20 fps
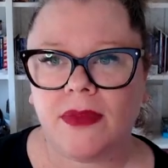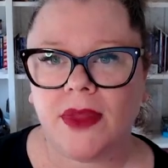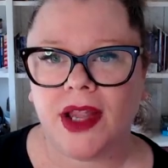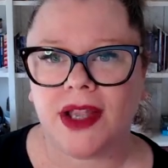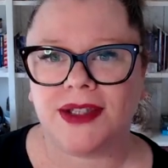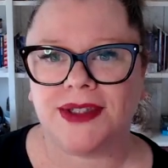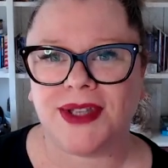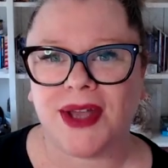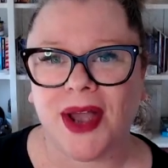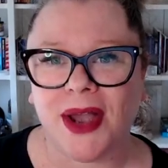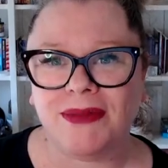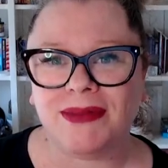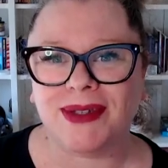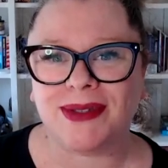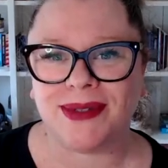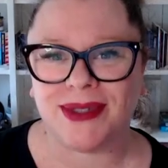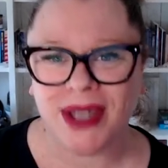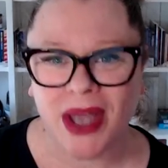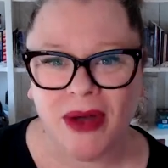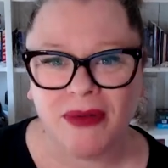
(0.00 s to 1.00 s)
So I hope this
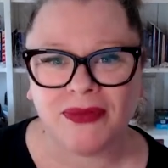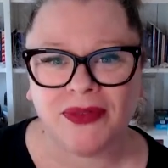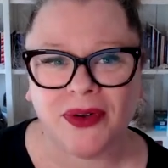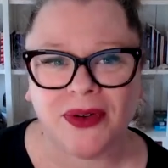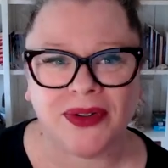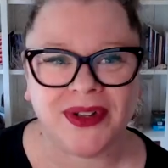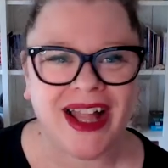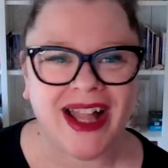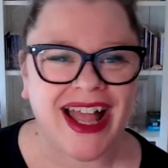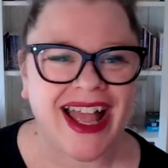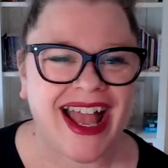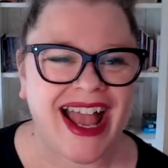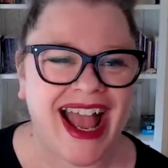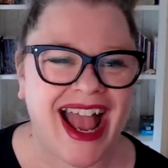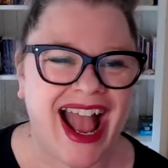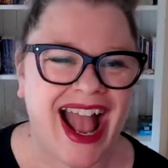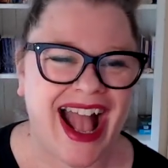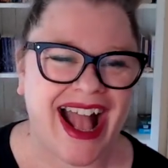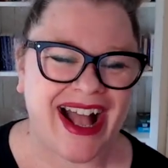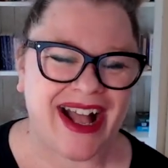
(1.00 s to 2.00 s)
was helpful.
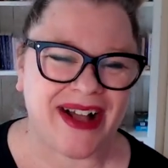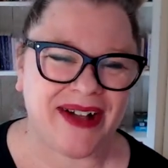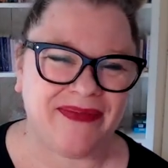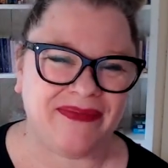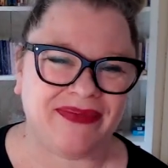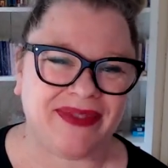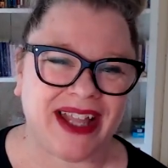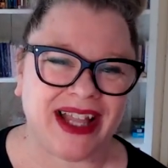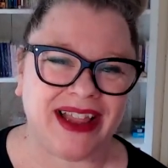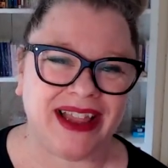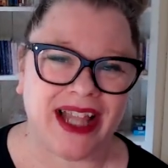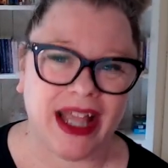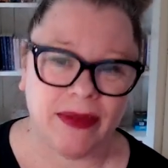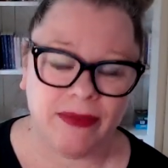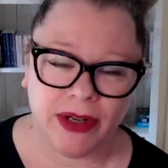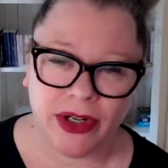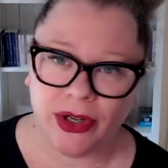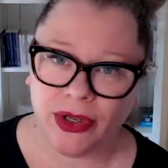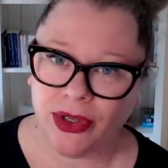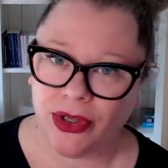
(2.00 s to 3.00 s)
Let me
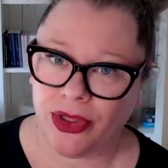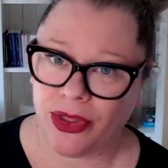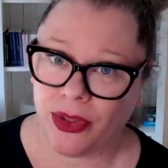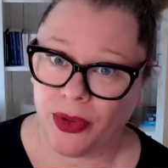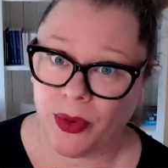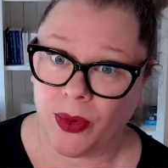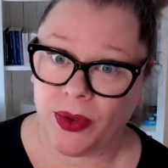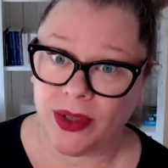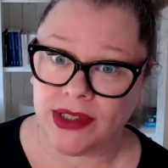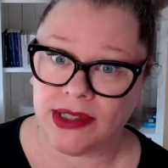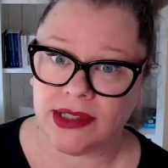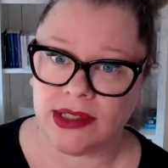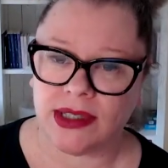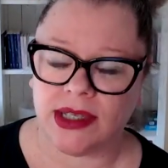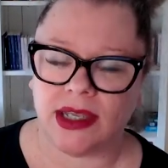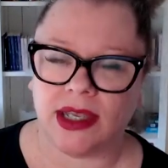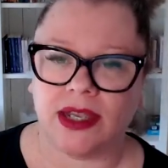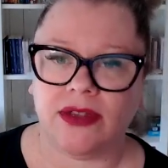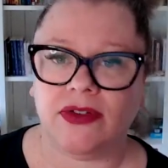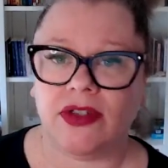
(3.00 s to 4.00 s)
know your thoughts.
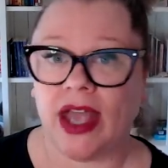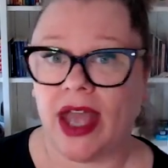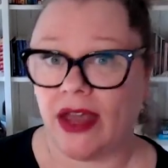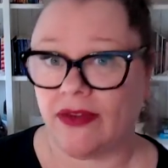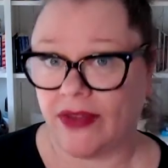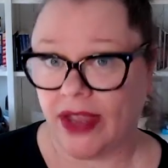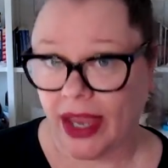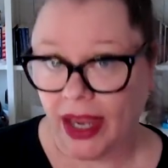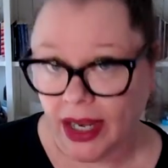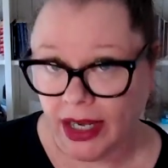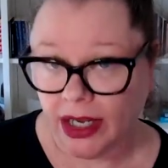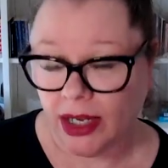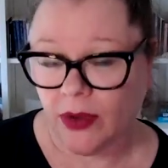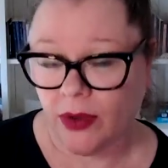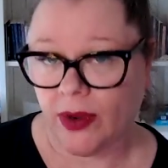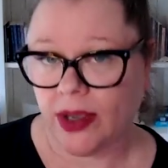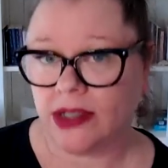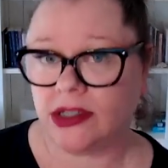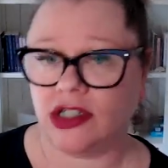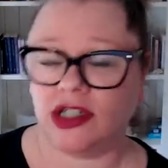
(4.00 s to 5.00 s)
If you have any
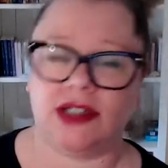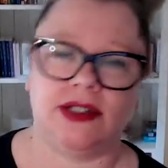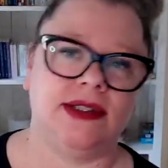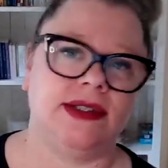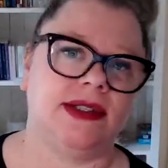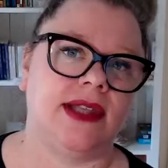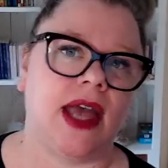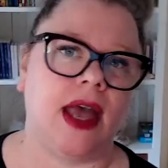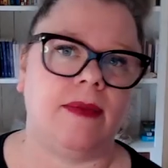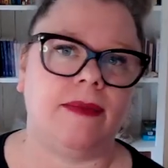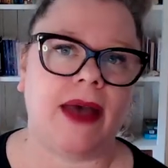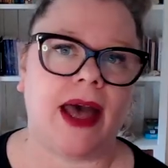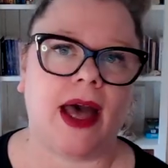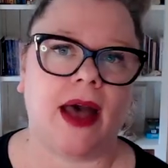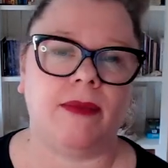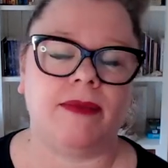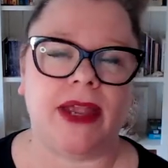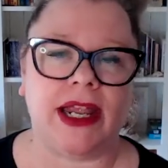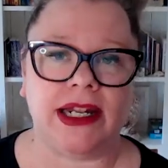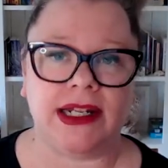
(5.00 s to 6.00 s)
questions about
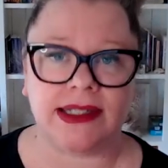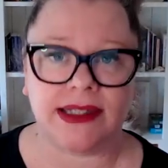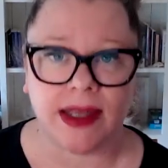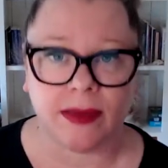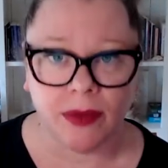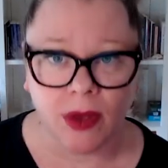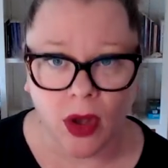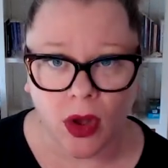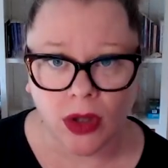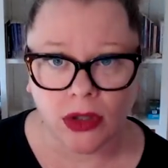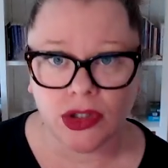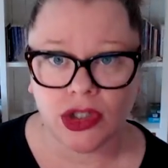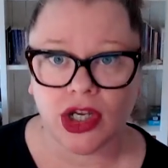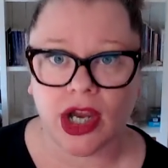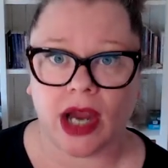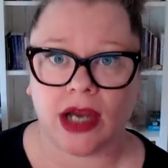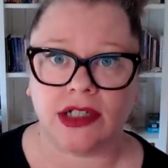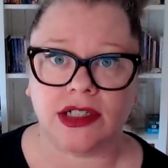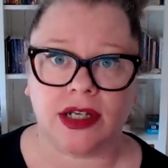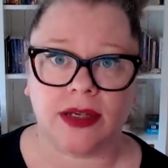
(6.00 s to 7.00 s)
being a
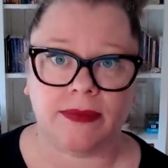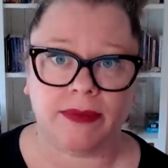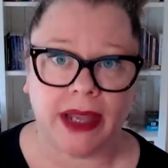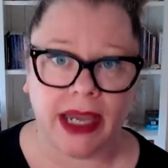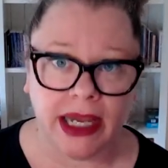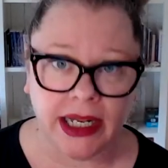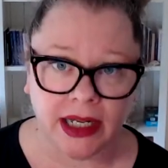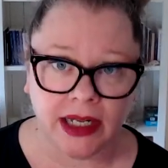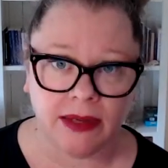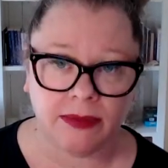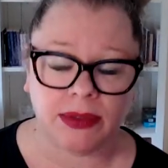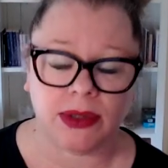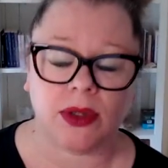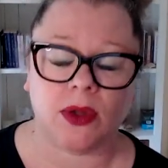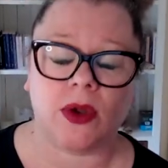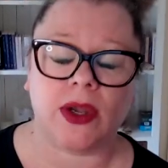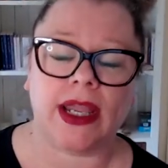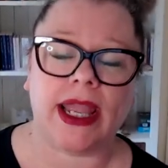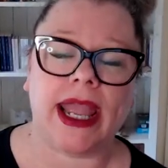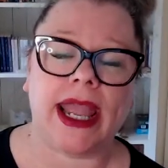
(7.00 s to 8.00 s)
subcontractor, being an
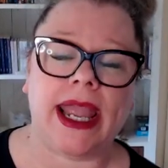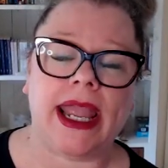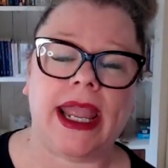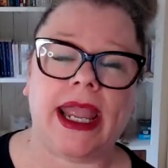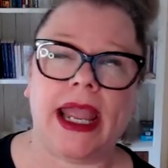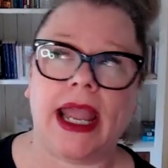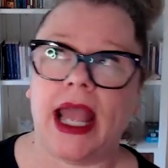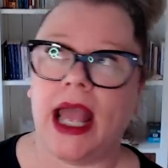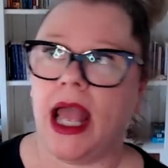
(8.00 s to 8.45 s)
employee,